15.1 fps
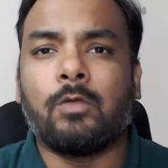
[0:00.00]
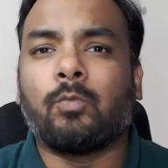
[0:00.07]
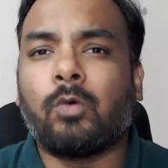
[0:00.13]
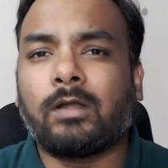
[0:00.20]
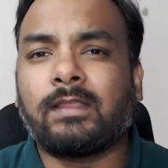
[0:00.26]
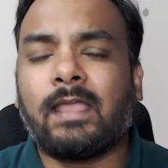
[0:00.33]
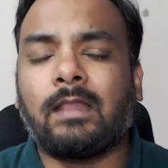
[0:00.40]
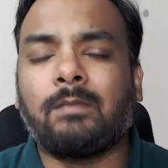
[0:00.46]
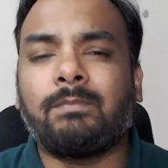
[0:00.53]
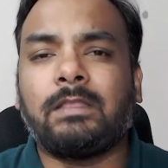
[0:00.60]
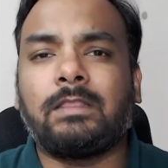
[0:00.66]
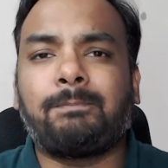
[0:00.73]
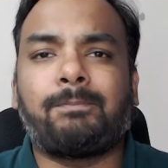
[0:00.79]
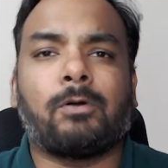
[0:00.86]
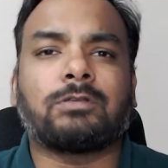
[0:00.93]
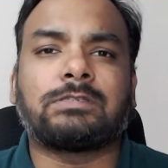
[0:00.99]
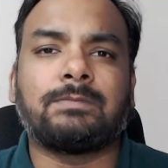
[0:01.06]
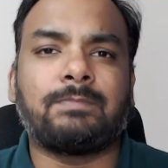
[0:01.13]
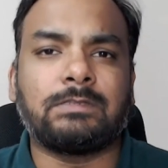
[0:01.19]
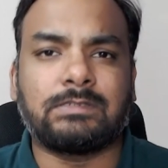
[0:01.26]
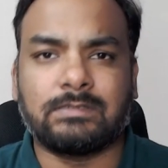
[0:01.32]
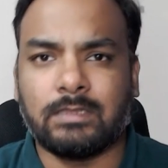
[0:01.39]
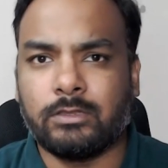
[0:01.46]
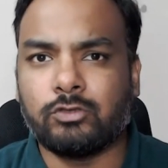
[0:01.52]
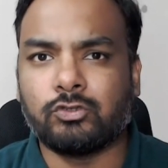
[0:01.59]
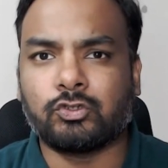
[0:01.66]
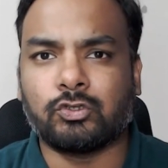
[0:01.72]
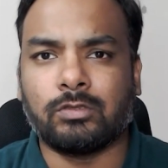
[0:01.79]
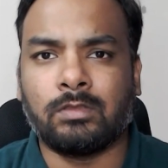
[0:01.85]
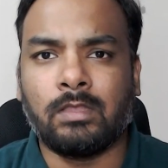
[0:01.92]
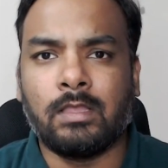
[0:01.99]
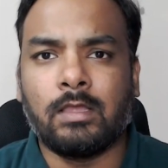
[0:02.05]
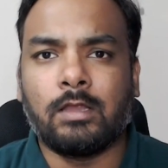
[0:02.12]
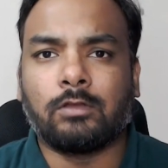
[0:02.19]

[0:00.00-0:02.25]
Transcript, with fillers: What can be the possible solution